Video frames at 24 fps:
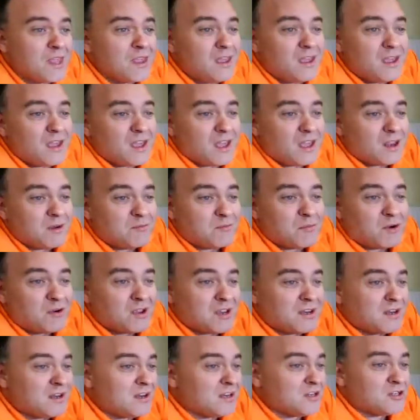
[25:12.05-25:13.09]
in my
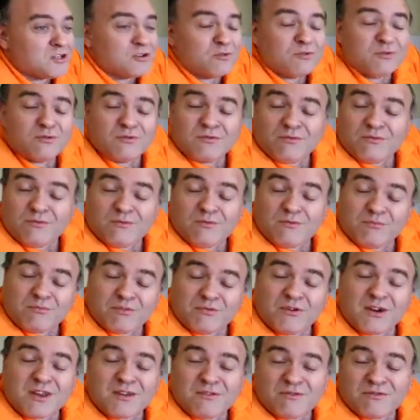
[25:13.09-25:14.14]
initial
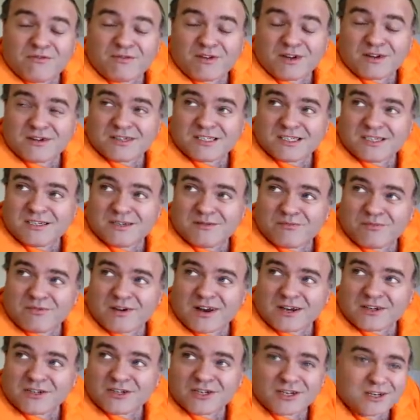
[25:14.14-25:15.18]
brief first
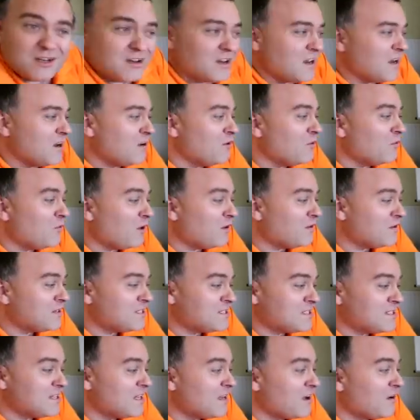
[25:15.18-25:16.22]
impression, in all
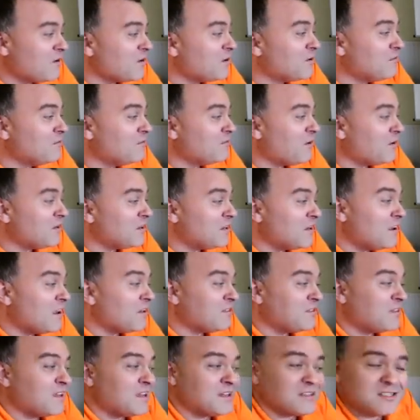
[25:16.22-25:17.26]
honesty, I can find
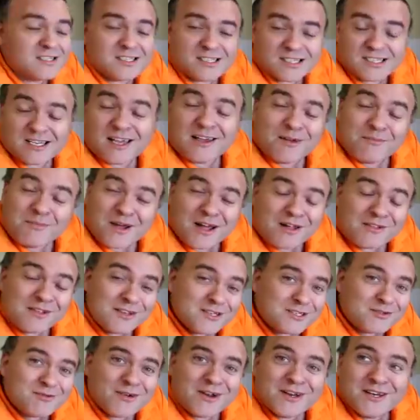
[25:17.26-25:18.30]
nothing to say about
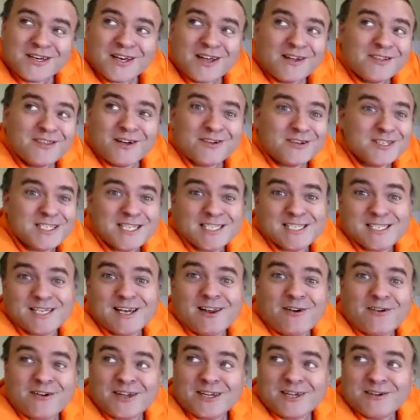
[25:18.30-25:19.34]
this radio that I
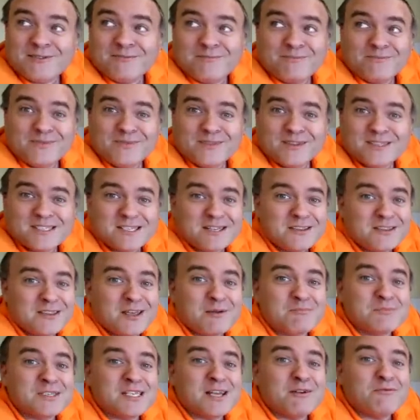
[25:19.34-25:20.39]
dislike. So
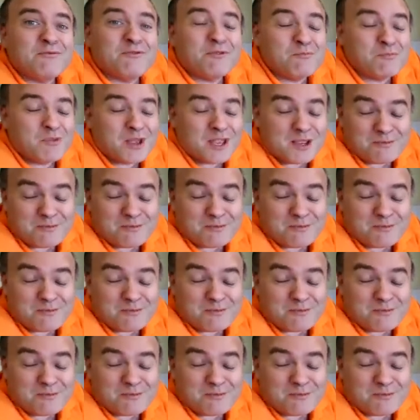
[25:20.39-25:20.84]
thumbs up from me.